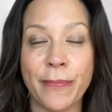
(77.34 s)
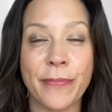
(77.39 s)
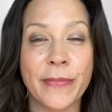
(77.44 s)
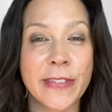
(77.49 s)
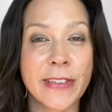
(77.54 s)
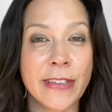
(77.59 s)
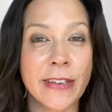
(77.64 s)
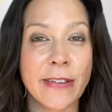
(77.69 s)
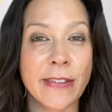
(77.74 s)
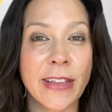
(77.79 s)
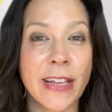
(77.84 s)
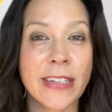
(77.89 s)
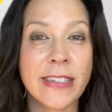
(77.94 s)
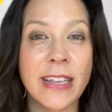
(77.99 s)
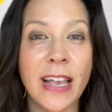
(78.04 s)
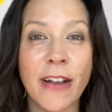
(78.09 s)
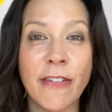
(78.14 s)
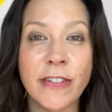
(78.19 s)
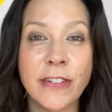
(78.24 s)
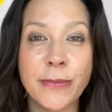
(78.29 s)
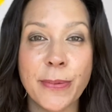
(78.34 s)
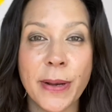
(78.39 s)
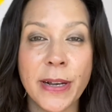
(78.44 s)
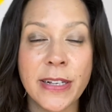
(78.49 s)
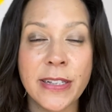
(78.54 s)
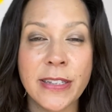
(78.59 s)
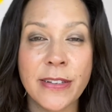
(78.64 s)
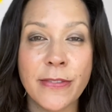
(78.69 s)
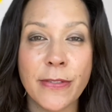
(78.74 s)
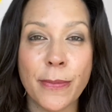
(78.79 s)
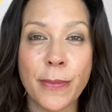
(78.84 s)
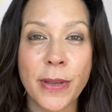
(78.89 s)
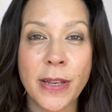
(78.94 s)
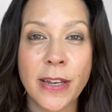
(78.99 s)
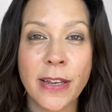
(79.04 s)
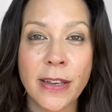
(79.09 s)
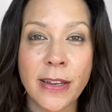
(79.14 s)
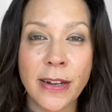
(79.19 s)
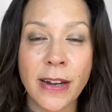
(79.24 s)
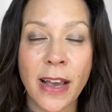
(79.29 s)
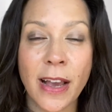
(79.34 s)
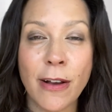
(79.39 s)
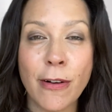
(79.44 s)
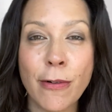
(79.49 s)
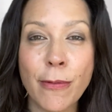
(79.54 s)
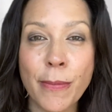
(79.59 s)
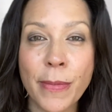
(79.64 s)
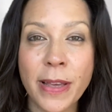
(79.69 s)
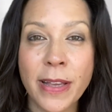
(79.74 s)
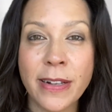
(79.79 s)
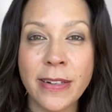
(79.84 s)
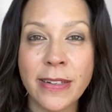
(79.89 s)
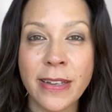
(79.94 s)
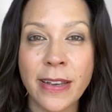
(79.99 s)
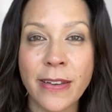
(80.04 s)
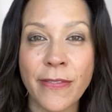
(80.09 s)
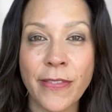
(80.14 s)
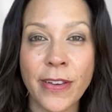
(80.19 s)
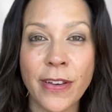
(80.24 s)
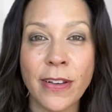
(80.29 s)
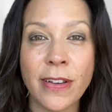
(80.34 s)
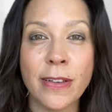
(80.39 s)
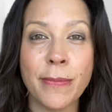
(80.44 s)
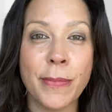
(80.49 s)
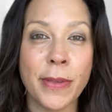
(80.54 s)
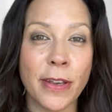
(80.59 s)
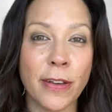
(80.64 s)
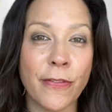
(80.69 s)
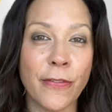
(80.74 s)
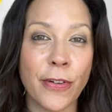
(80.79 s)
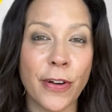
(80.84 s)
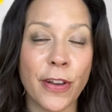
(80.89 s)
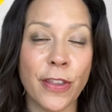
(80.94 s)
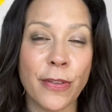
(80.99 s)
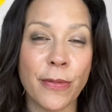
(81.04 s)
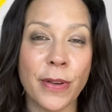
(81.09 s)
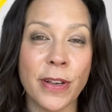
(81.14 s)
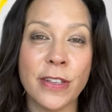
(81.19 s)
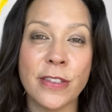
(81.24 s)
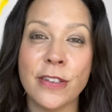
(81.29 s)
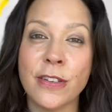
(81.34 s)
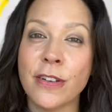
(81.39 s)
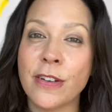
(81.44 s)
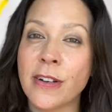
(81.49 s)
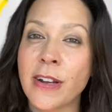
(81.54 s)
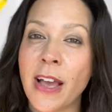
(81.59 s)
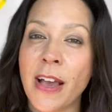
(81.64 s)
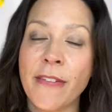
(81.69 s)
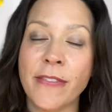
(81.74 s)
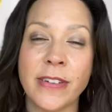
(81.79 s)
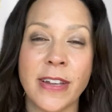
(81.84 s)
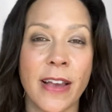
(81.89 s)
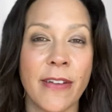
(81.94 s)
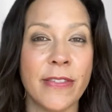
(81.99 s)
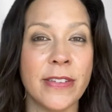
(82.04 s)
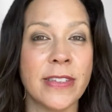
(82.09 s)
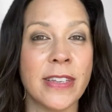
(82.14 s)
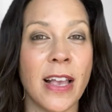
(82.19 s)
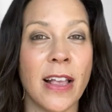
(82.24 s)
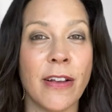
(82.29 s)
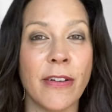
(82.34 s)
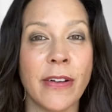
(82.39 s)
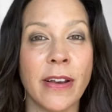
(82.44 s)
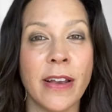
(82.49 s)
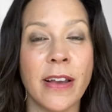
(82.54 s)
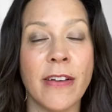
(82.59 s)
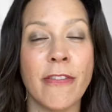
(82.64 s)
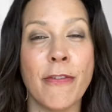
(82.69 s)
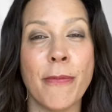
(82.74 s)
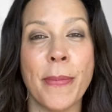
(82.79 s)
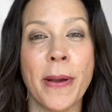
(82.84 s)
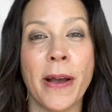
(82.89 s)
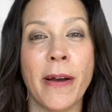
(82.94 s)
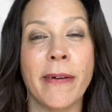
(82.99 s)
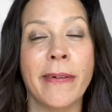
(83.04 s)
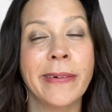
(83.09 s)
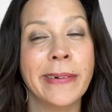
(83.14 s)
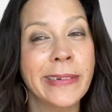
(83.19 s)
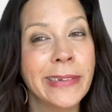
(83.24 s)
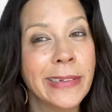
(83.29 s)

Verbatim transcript: So that's the average price of a median home in Danville, a million forty-three. So you're gonna have to have a salary of about